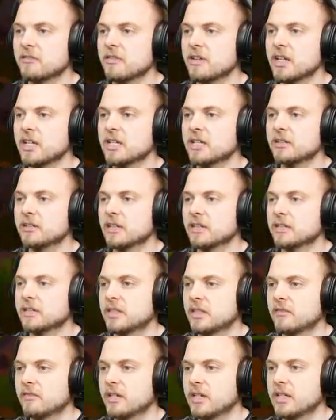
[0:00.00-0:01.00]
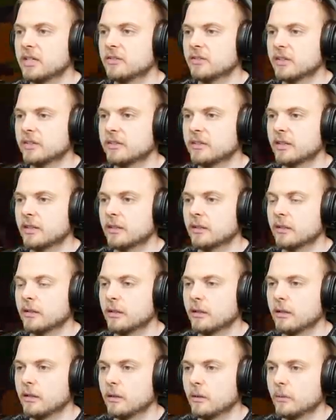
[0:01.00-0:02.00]
Very interesting. Very
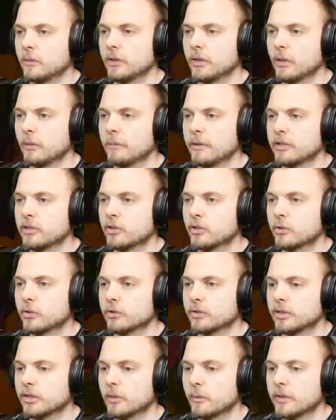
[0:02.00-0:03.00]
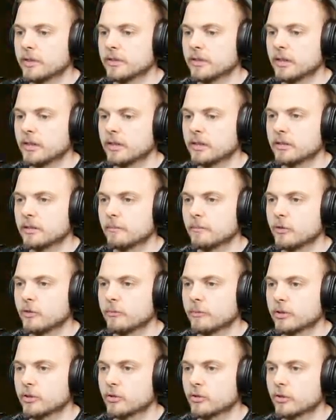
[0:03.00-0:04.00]
interesting. Oh no, my truck's in the way, isn't it? I need to move
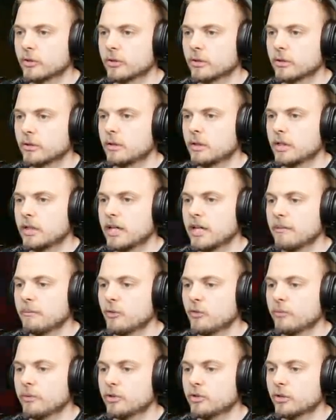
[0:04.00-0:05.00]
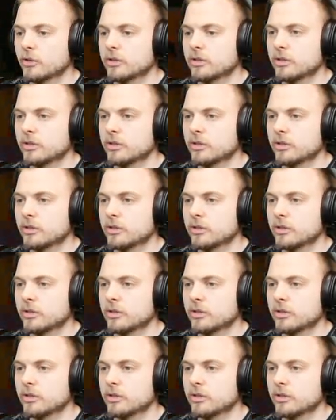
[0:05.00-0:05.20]
my truck, and I can't move my truck.